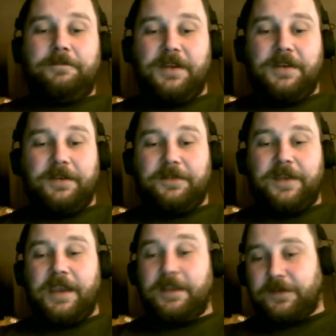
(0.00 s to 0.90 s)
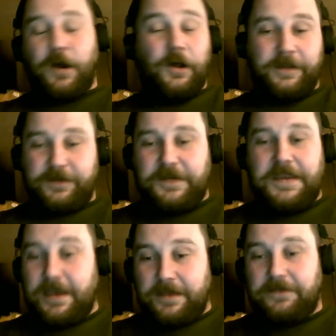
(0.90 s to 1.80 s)
Because it's college
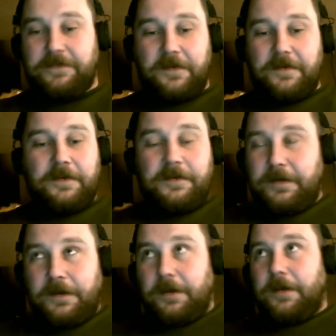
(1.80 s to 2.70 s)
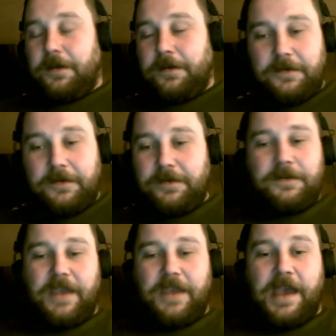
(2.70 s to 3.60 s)
kids.
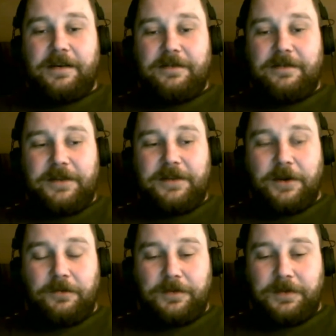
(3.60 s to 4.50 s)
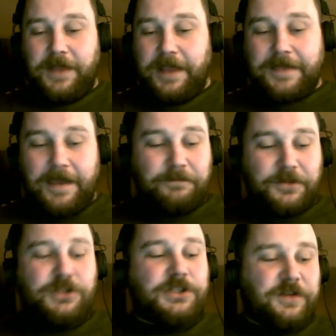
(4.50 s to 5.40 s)
And, let
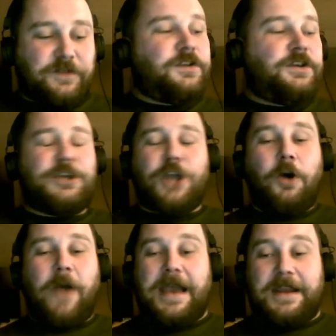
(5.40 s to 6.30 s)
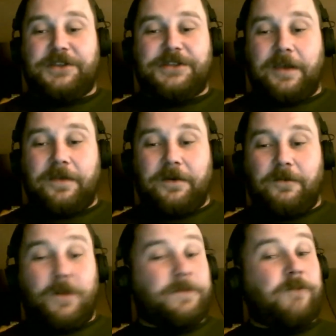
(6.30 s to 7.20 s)
them just go at each
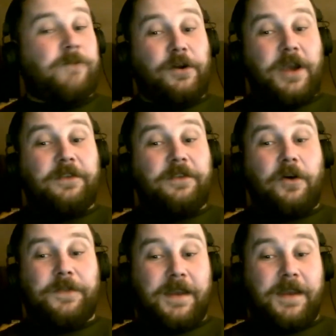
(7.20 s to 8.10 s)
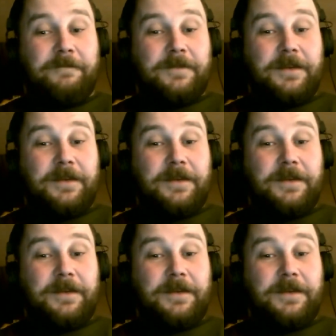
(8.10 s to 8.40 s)
other with rental guns only.